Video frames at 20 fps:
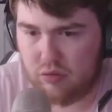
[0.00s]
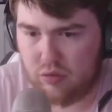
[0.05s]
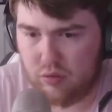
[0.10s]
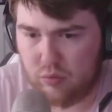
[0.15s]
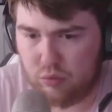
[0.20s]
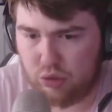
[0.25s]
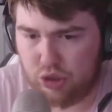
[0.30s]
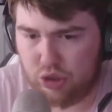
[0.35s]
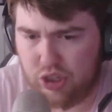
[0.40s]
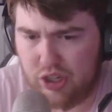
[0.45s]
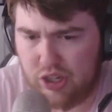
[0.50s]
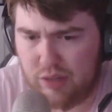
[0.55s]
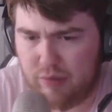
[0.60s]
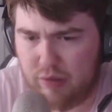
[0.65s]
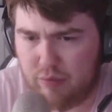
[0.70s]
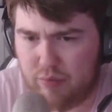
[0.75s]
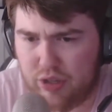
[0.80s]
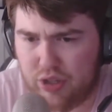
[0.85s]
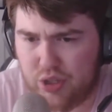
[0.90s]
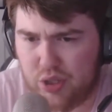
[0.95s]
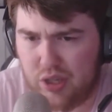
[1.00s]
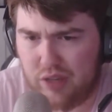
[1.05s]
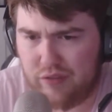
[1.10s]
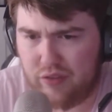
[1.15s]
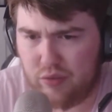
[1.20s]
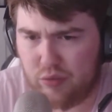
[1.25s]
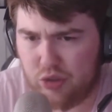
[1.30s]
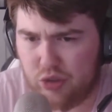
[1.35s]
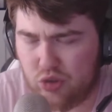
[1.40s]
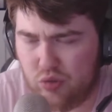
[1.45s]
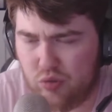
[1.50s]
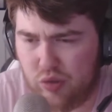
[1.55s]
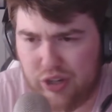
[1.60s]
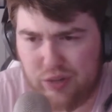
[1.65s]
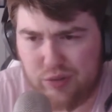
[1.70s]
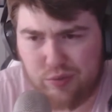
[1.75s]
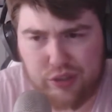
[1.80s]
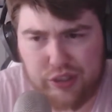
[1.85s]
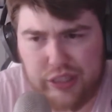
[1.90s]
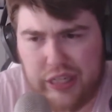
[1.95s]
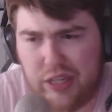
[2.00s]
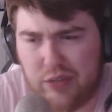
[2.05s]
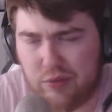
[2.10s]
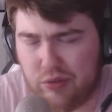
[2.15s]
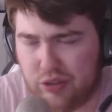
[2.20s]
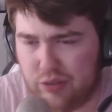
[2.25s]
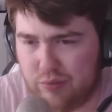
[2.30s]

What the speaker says: Wouldn't it be better if it was grade 1 anyway?